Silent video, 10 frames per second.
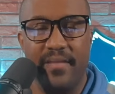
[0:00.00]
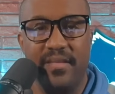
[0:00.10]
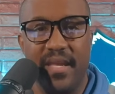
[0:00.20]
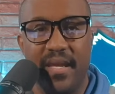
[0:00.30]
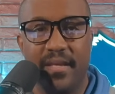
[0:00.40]

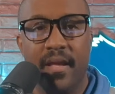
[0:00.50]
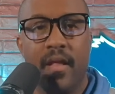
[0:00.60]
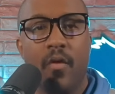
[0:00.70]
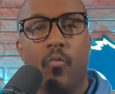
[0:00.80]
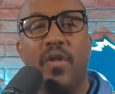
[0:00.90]
and then
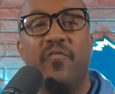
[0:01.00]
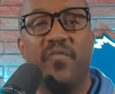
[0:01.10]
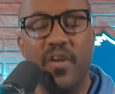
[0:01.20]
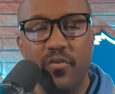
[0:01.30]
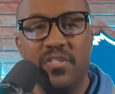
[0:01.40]
we
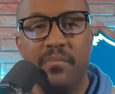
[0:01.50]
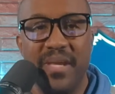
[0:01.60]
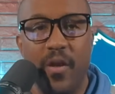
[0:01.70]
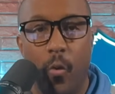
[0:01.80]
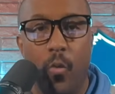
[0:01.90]
fear
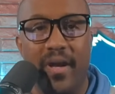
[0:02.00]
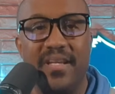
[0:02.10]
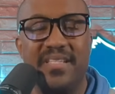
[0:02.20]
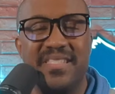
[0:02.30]
to be on